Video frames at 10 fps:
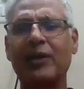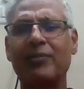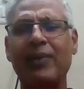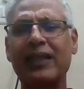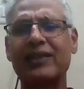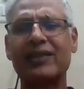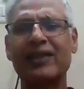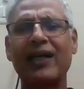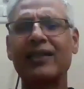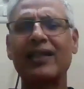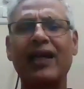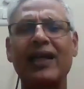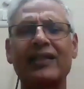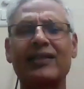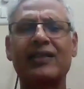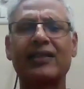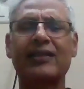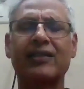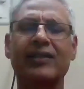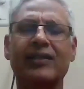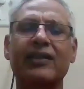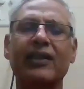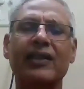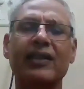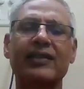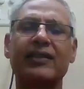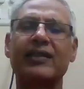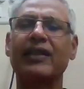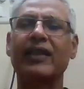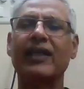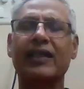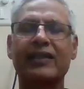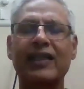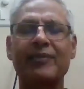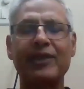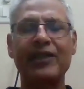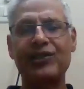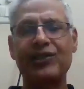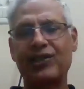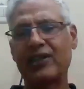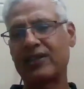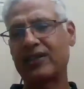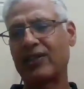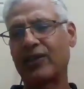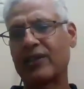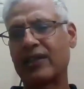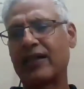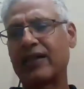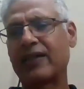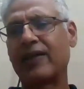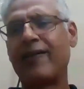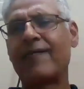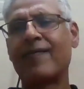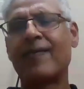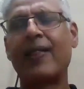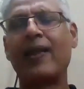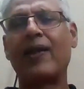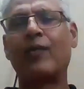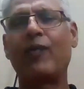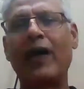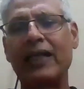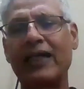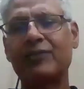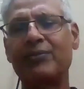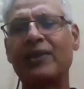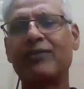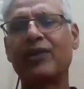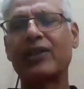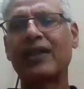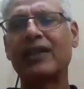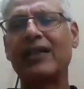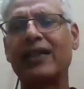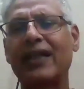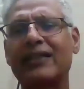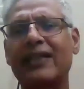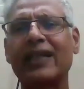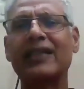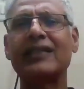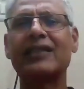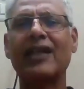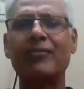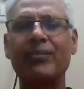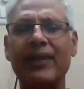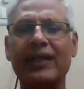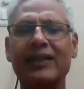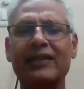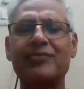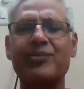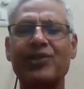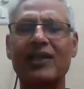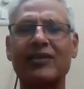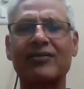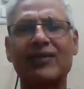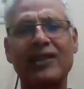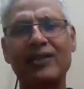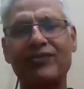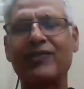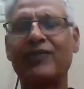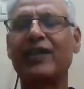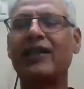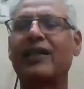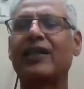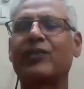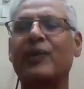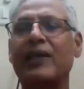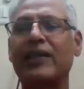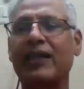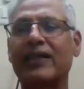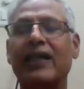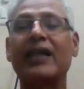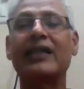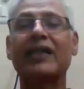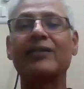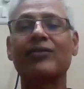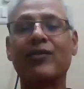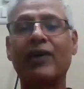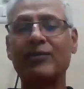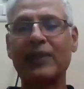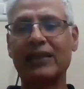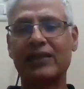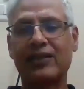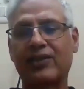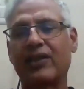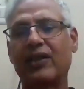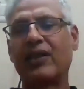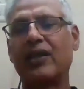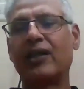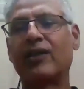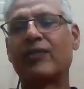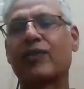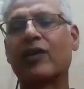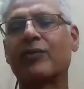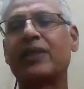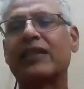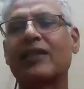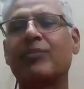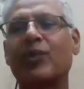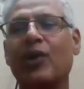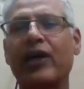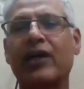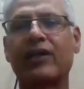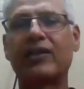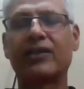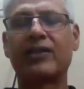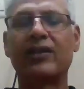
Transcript: my son has written his CA examinations and all that. While he has been working, he has taken some exemption, say 15 days, 20 days, at times 1 month. From his employer